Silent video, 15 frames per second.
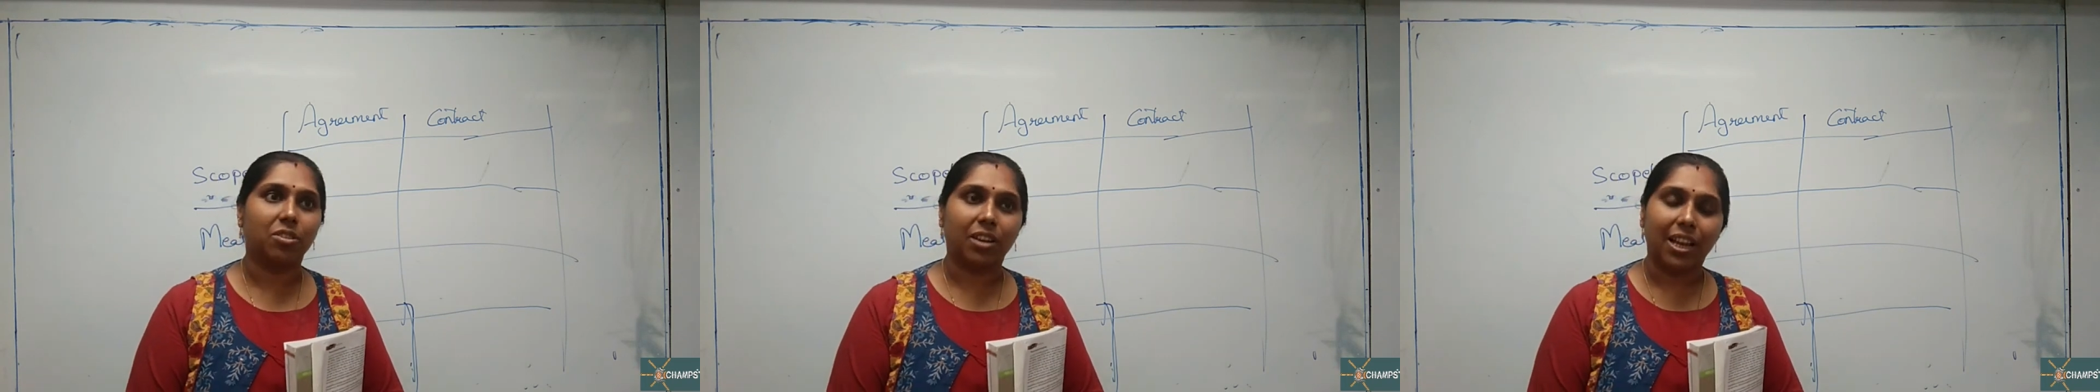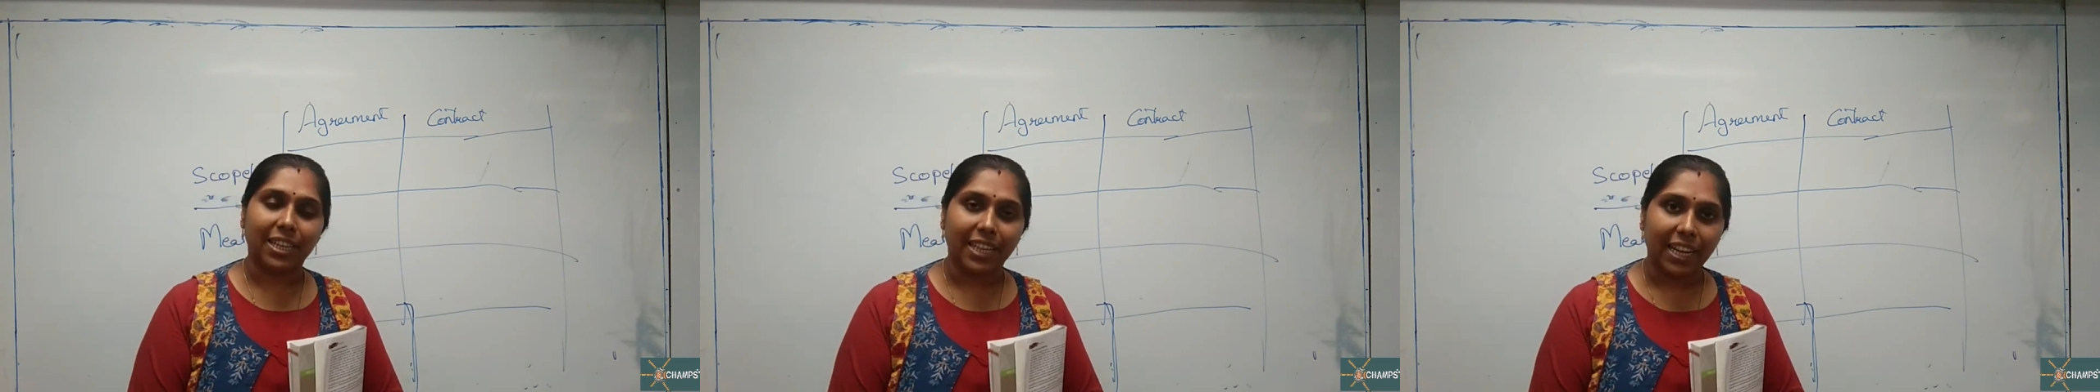
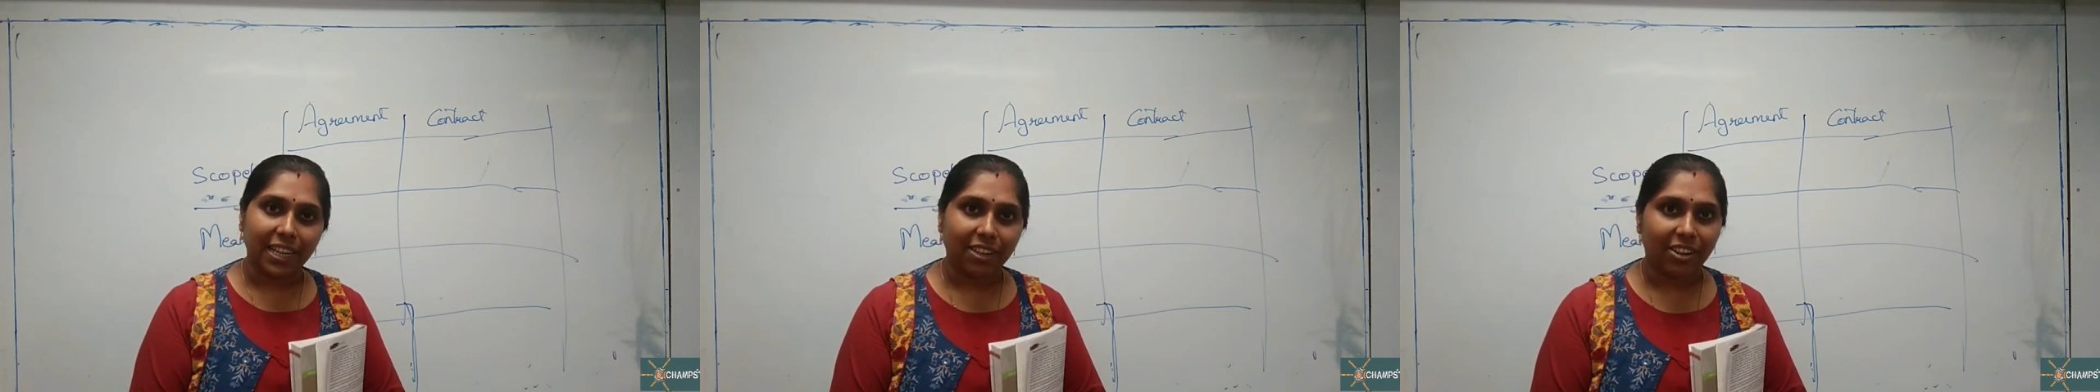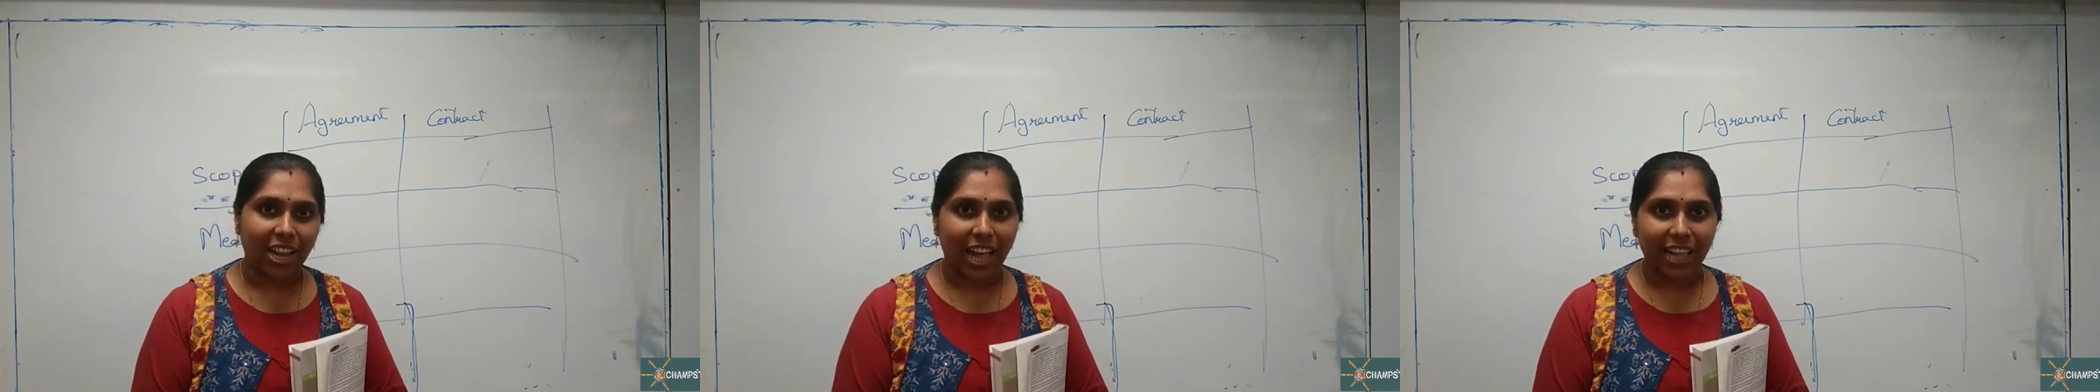or I'll
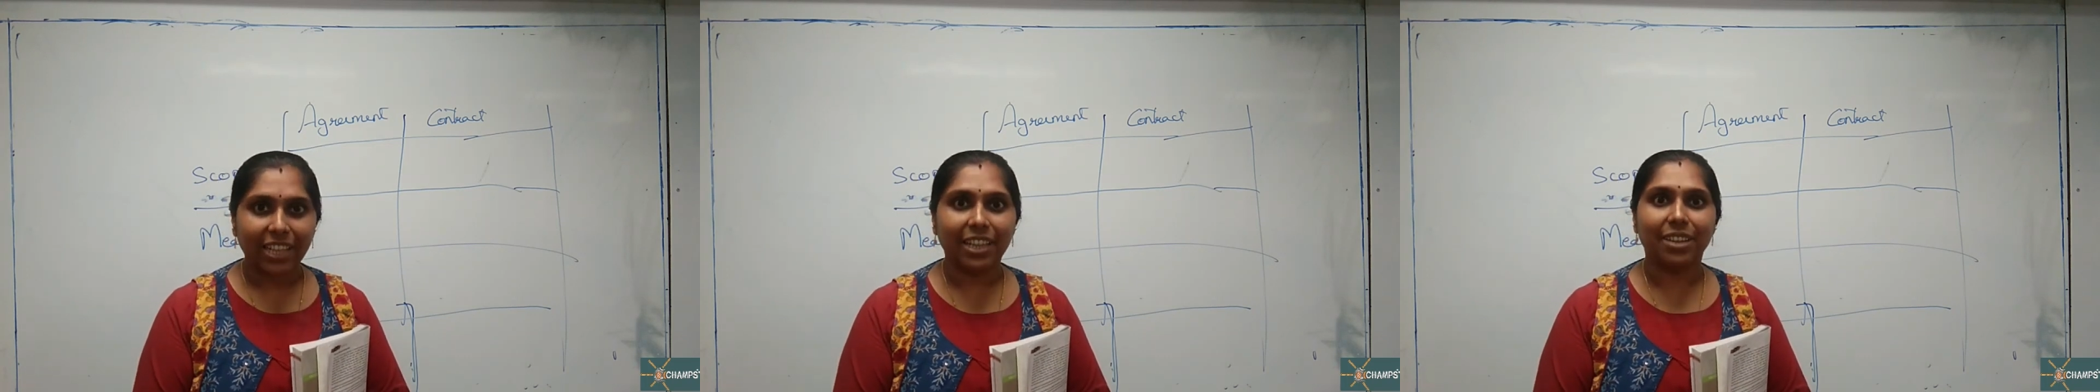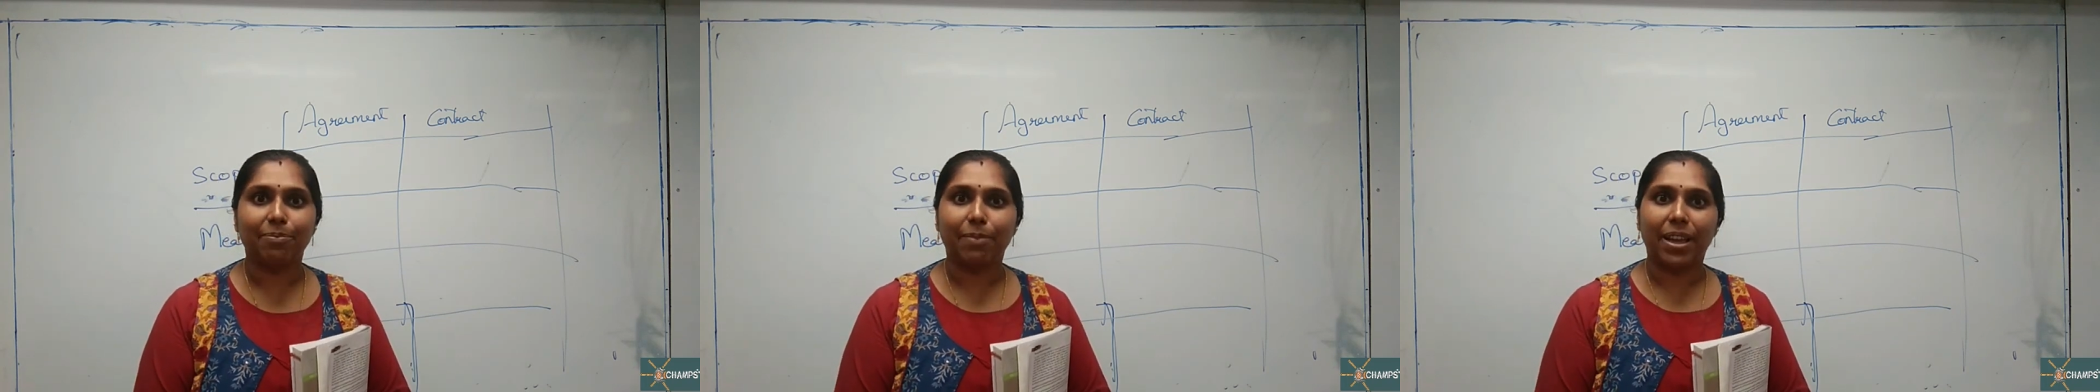get a
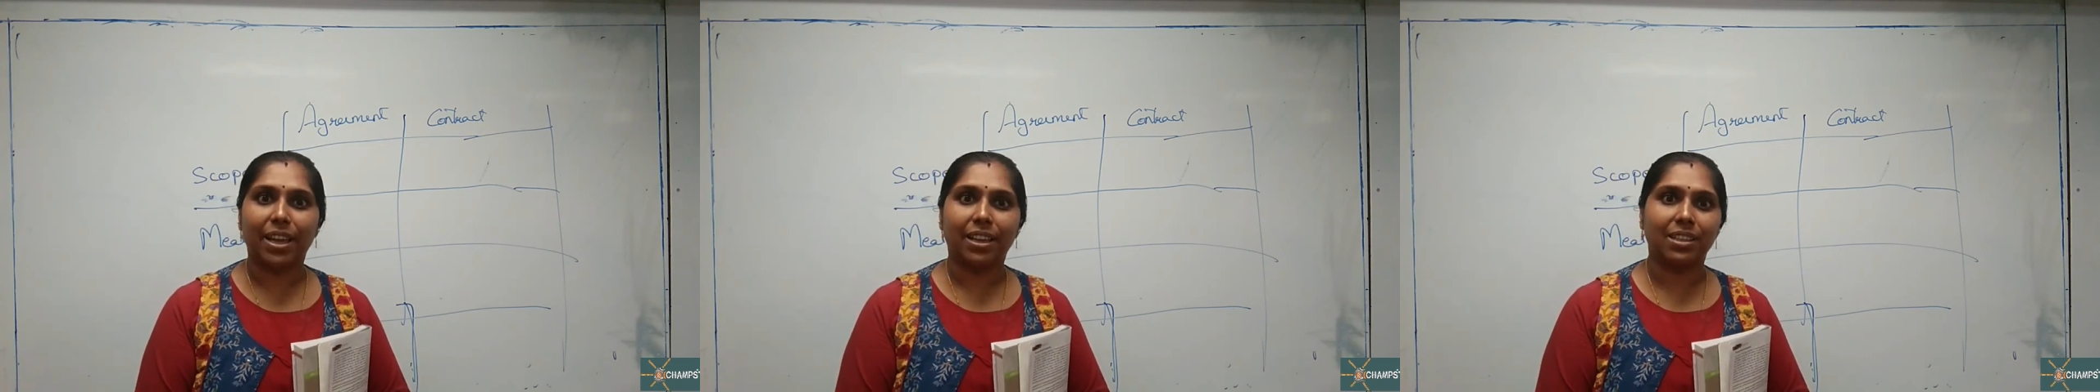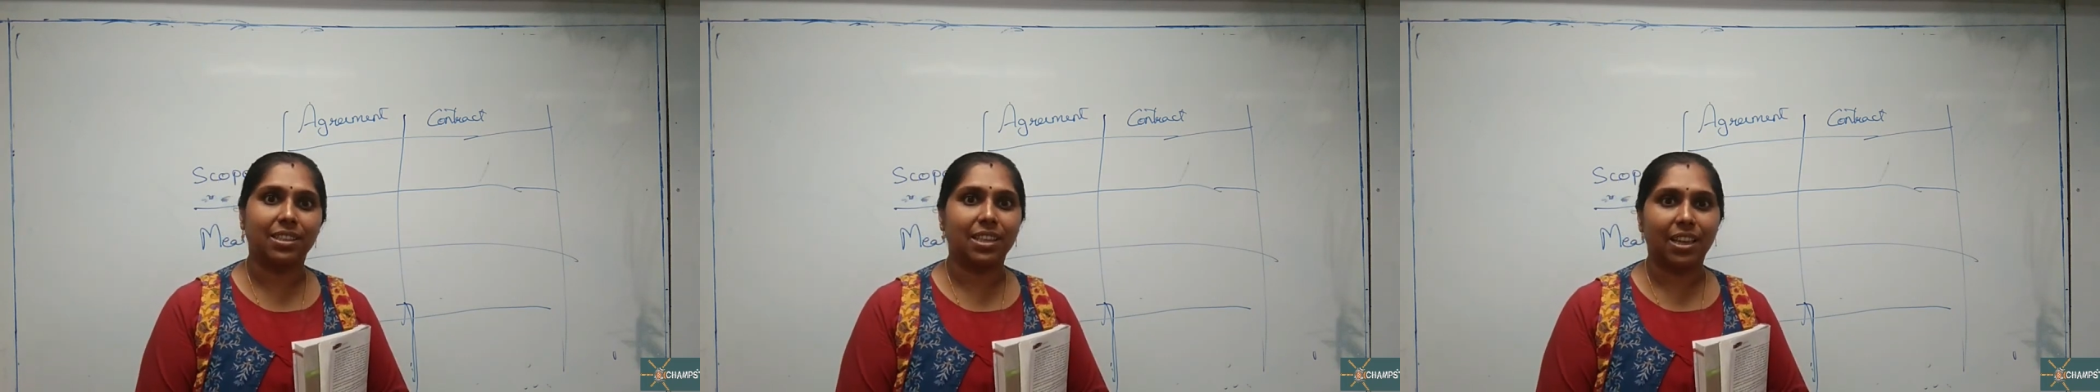rank in my
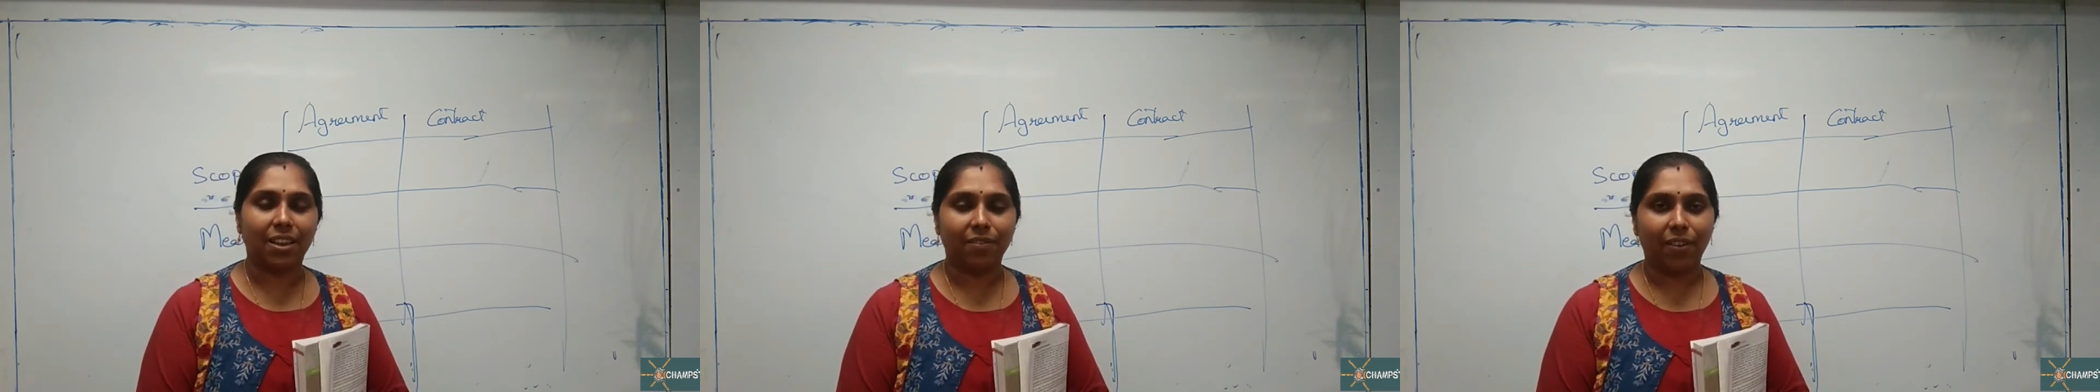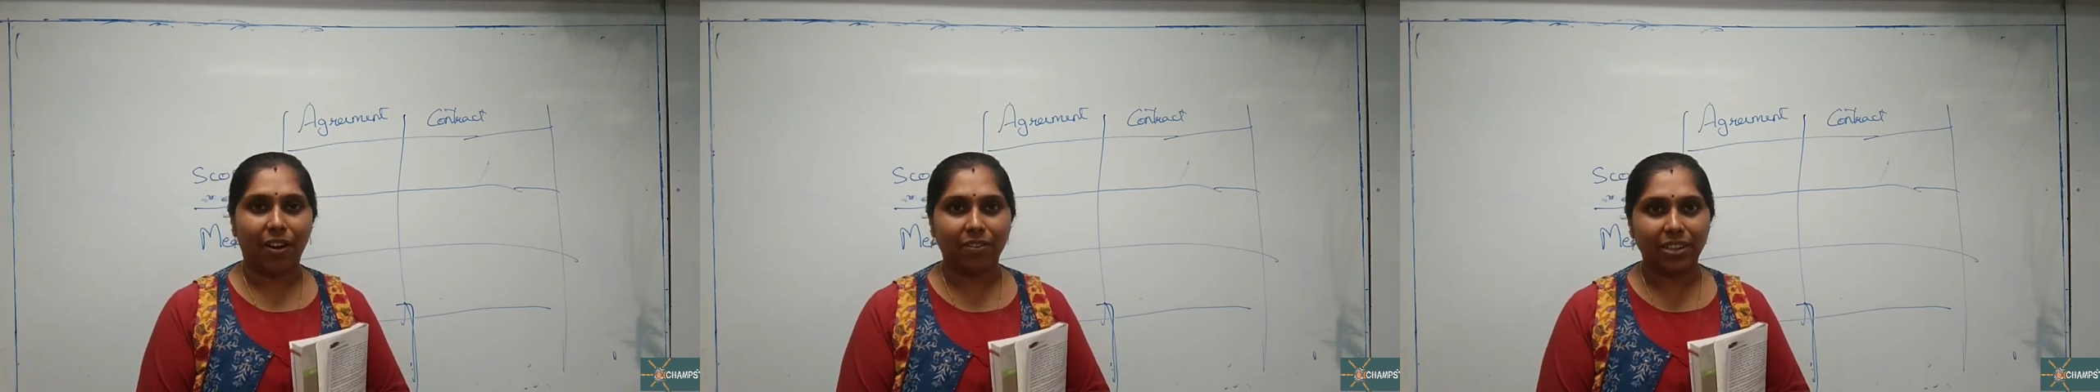
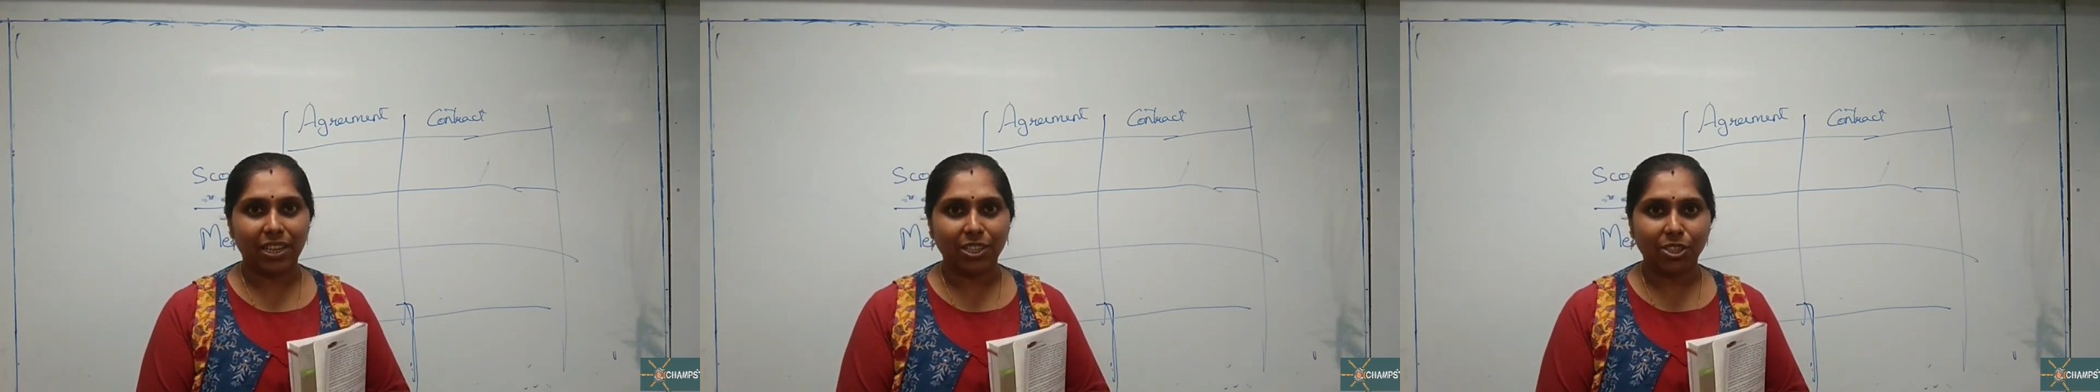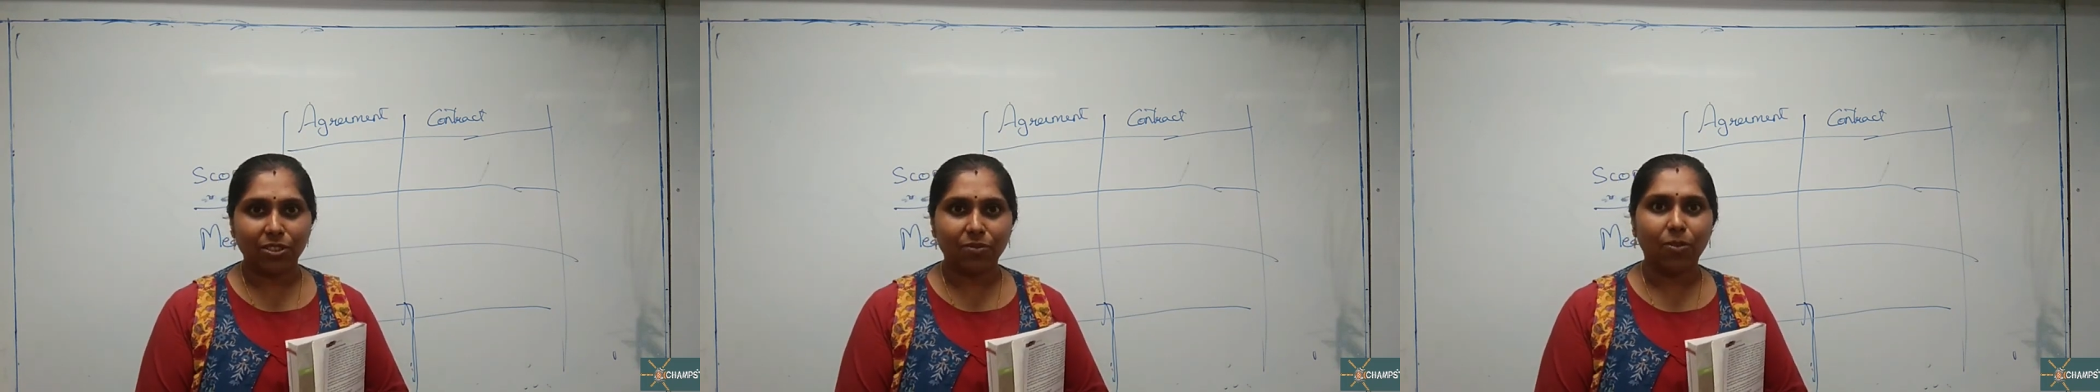CA
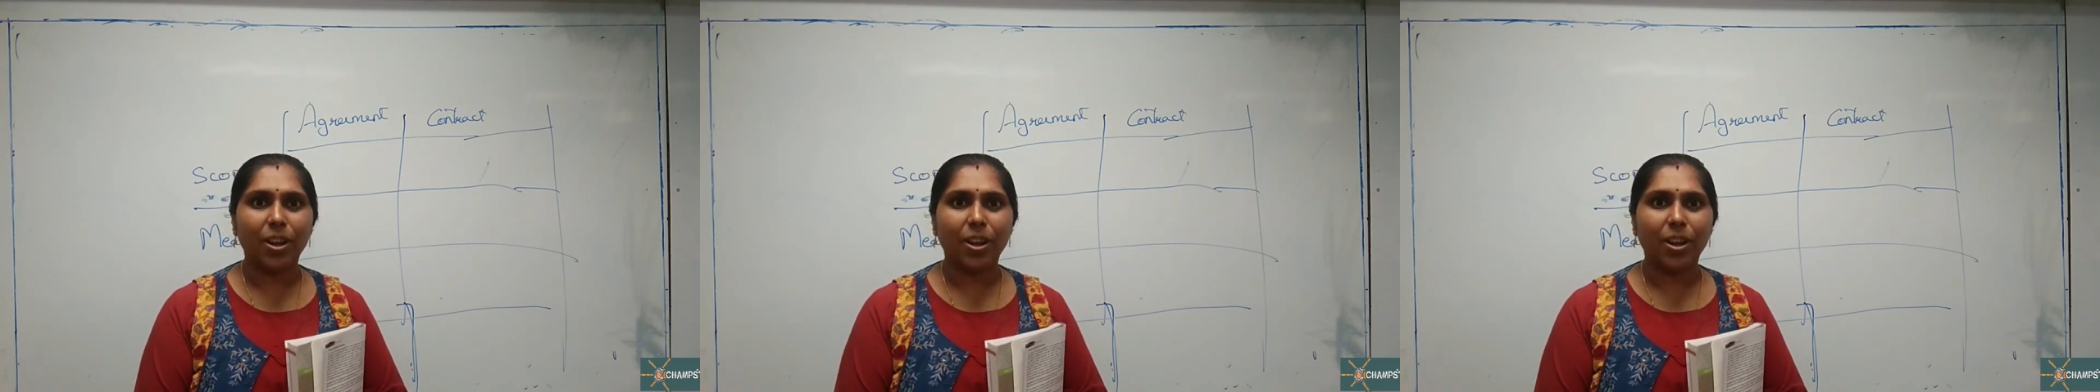foundation.